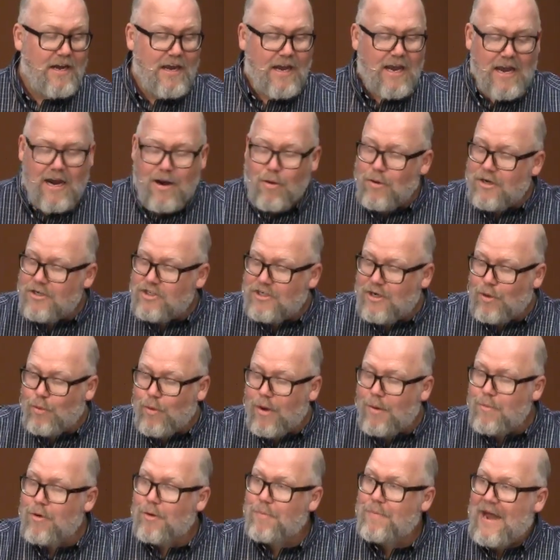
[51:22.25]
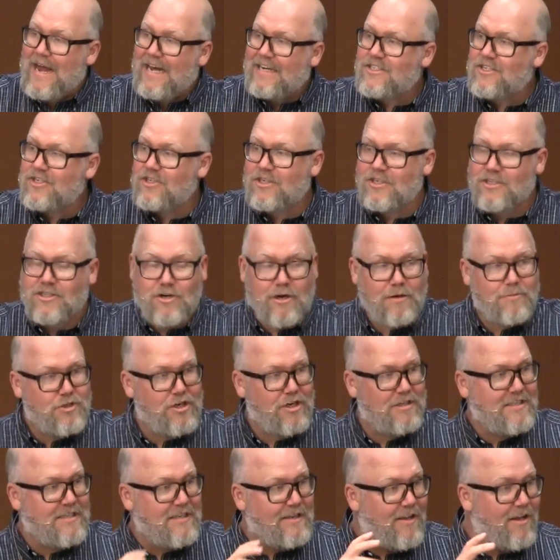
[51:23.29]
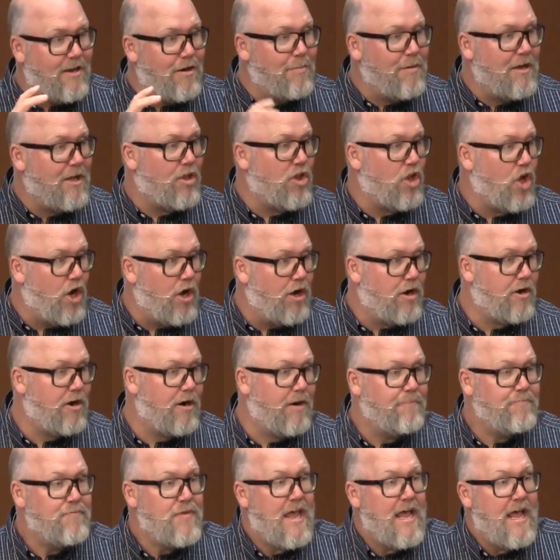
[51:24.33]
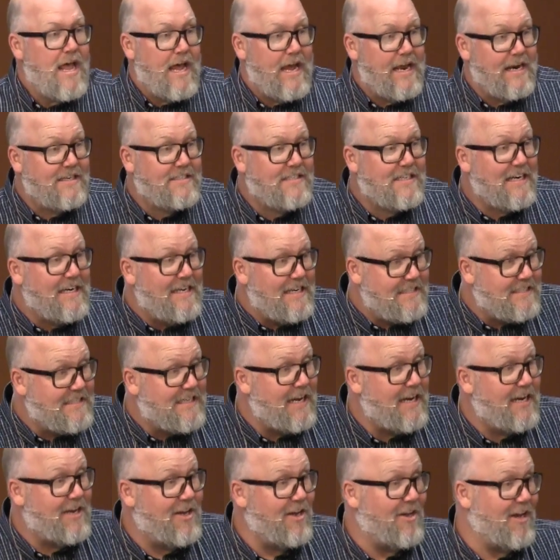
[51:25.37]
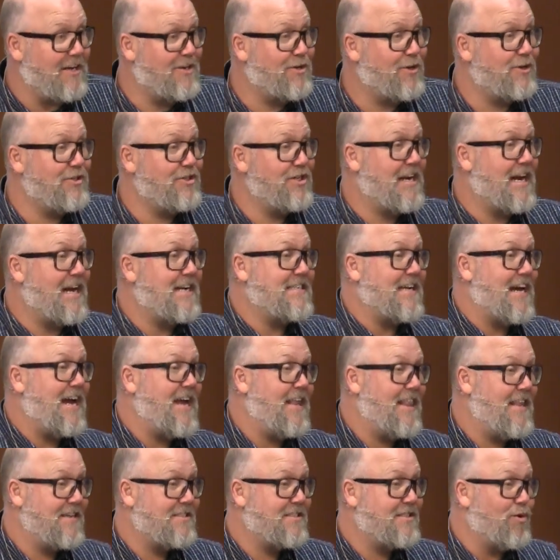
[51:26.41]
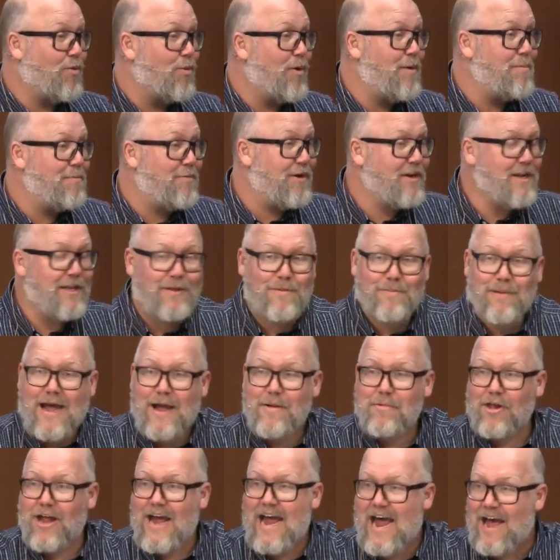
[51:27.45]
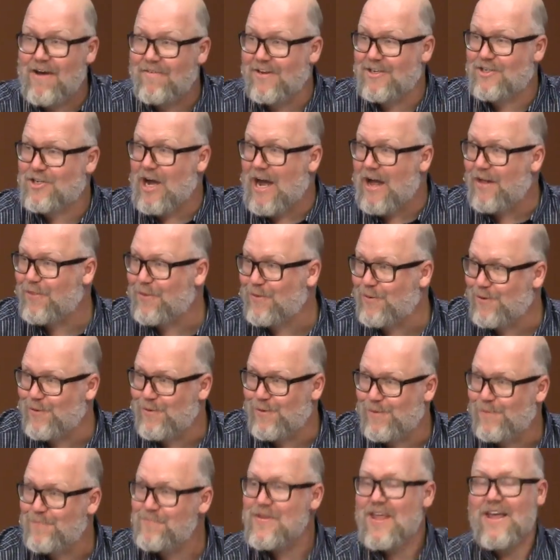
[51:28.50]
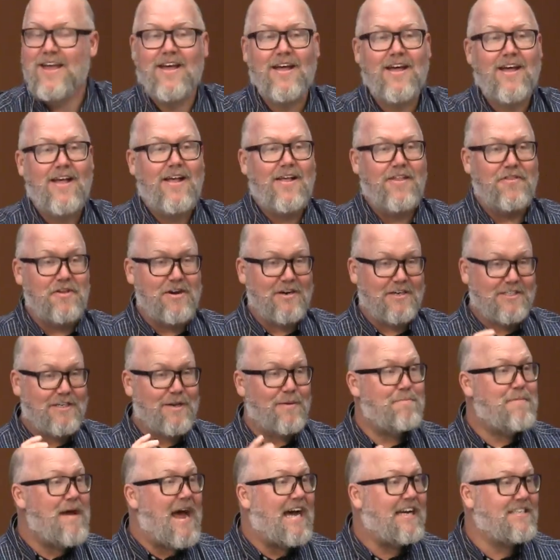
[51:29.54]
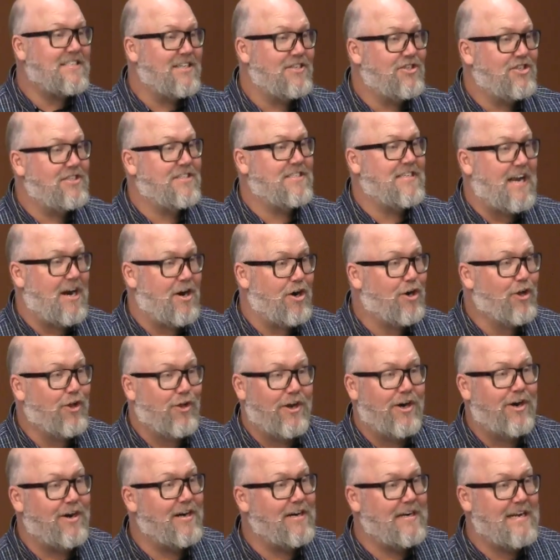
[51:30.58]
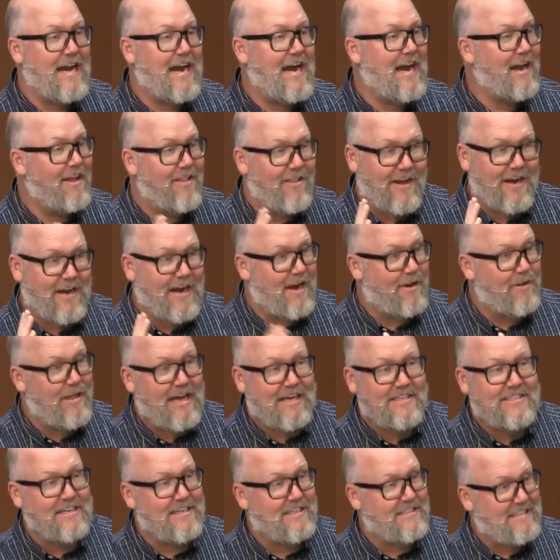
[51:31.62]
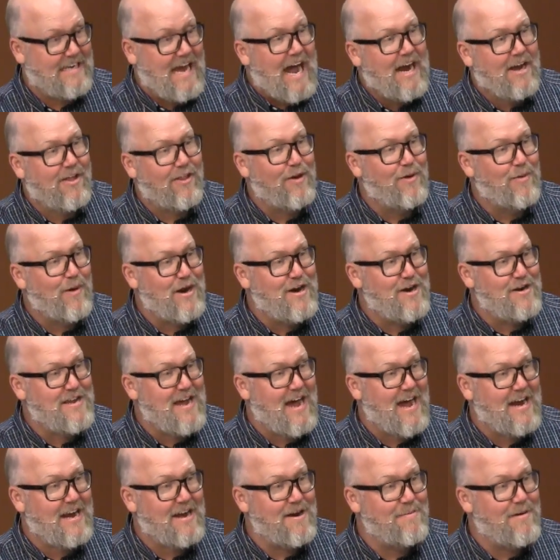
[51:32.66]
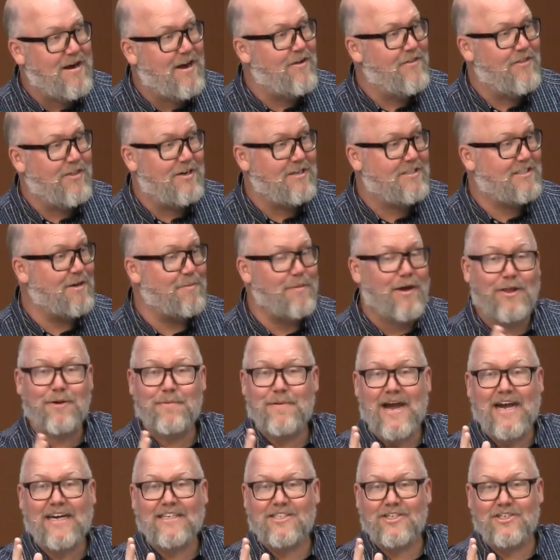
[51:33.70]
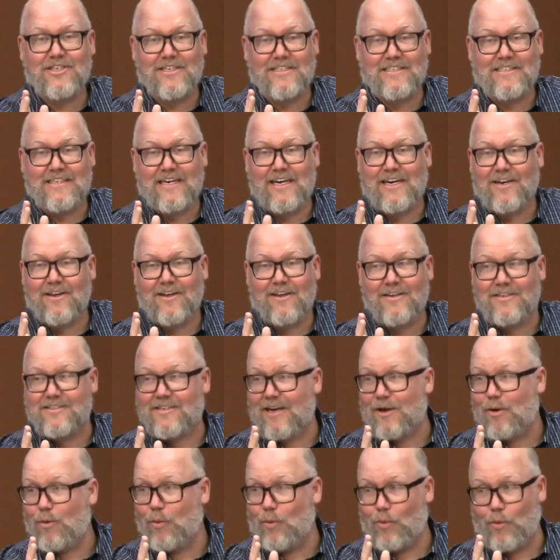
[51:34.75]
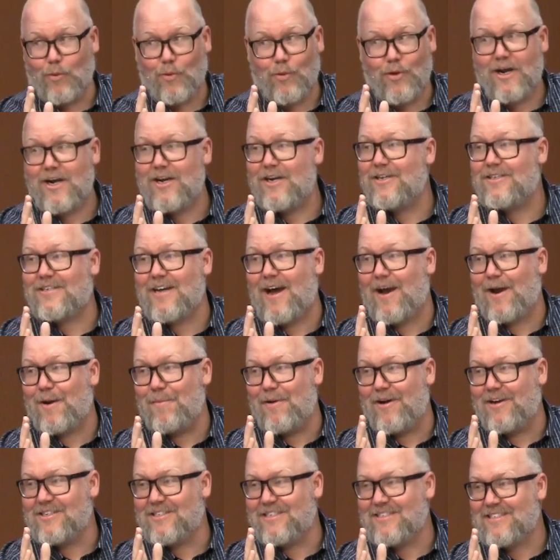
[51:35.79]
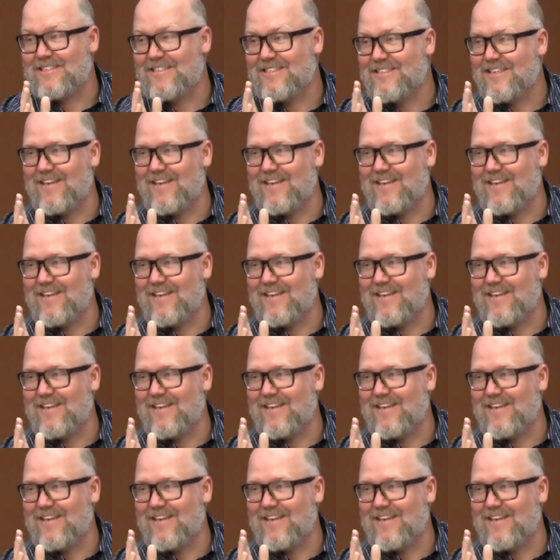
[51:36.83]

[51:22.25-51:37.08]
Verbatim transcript: And I want to share one more passage of scripture. It's a little bit longer, and it's in Ezekiel. I told you guys I, it's the one book in the Bible I haven't taught through. There are some passages that are clear today, like oh, that's exactly what you're talking about. There's some other passages in Ezekiel. It's like, what are you talking about, Jesus?